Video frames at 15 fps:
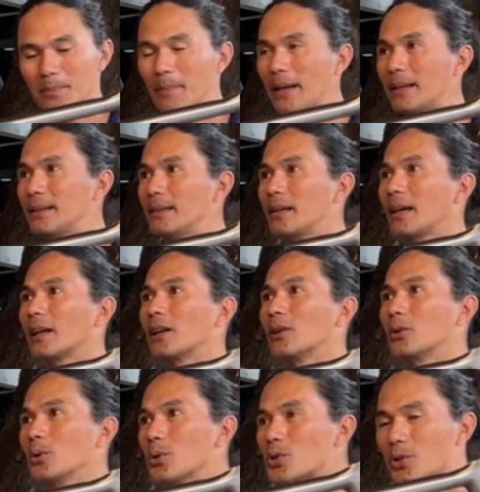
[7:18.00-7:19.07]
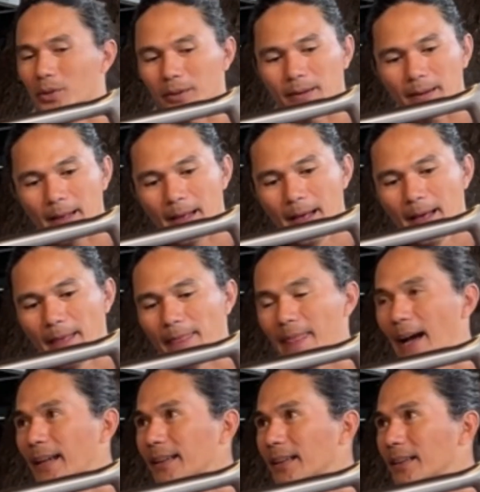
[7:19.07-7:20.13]
made the illusion
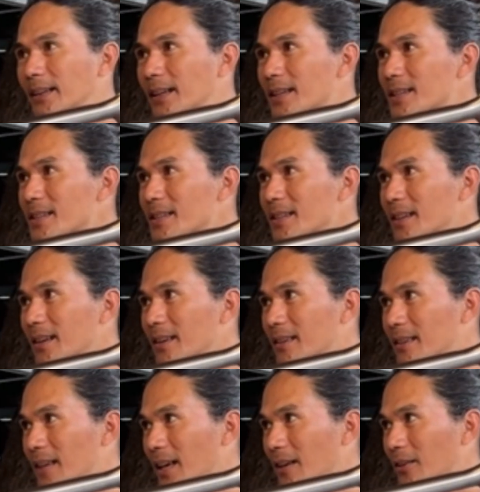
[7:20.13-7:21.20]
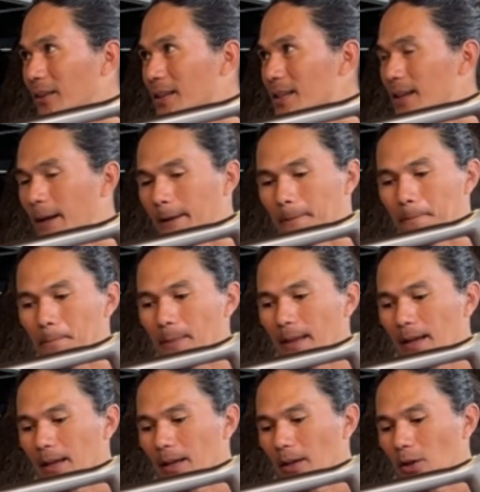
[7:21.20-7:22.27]
that it is thick on the side.
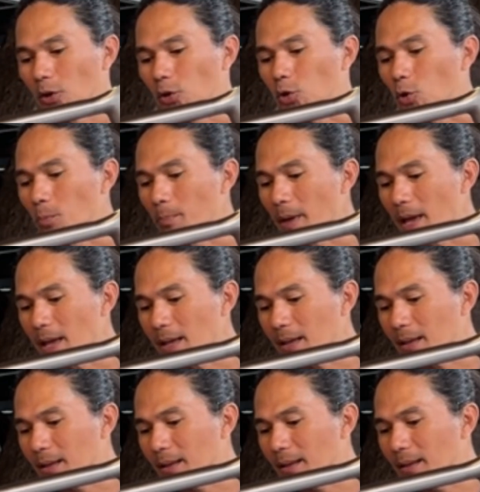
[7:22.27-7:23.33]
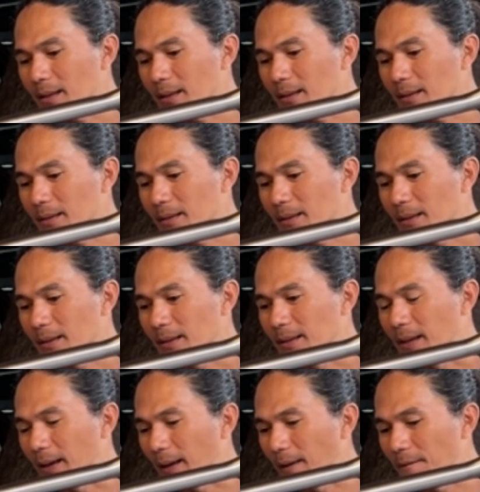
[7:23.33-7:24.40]
To make
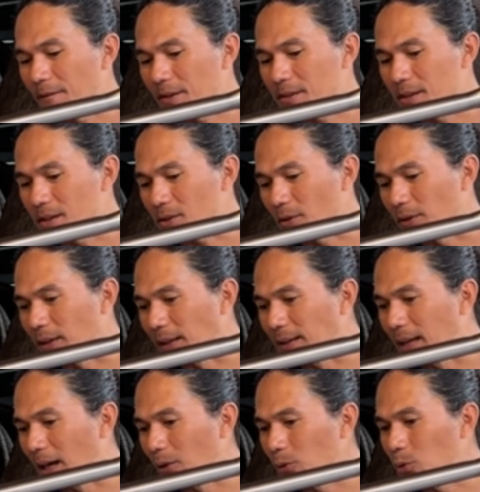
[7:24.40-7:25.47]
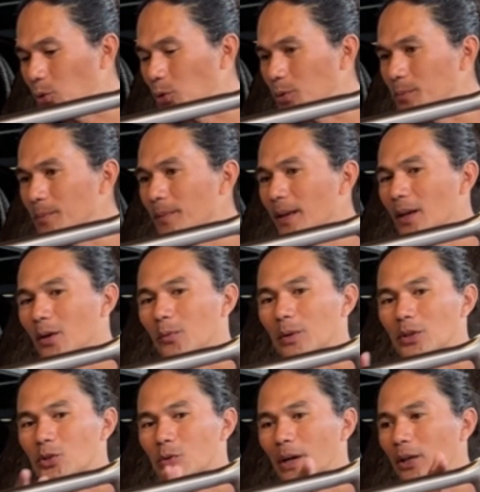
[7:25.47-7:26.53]
the emphasis on the down tube,
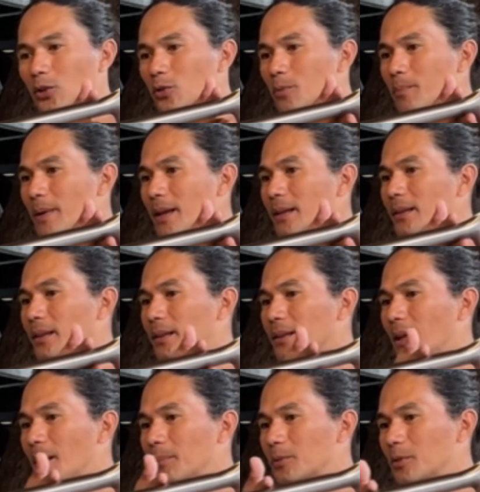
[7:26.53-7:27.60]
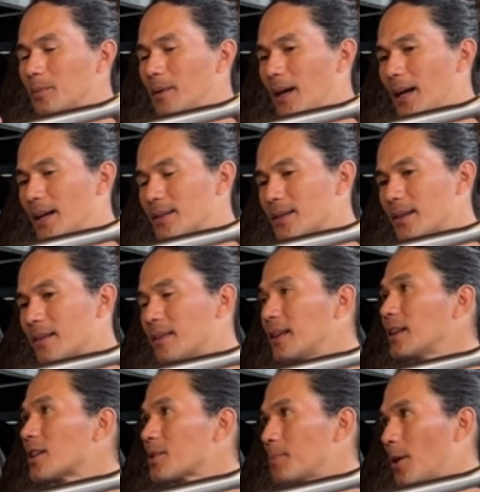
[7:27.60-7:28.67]
we tried to make the top tube as
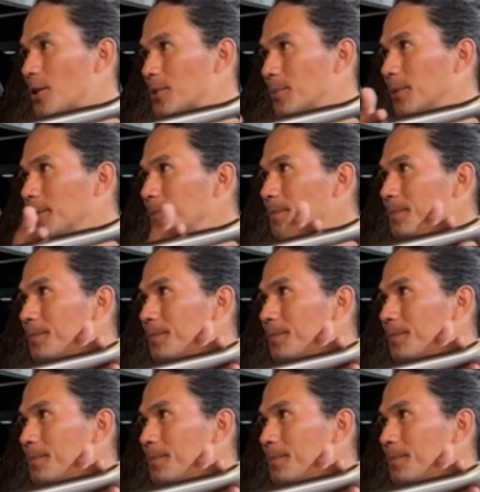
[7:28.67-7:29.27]
thin as possible.